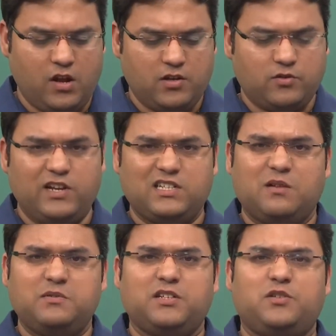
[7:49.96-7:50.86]
So, in
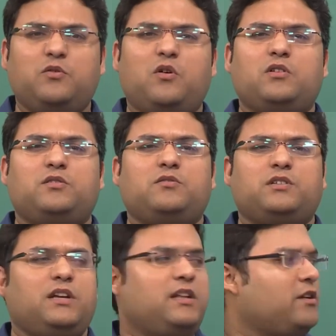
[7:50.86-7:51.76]
some sense you could also
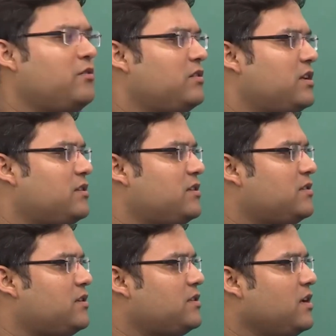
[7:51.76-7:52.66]
say that there is
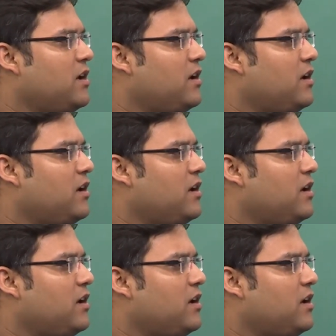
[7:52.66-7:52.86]
this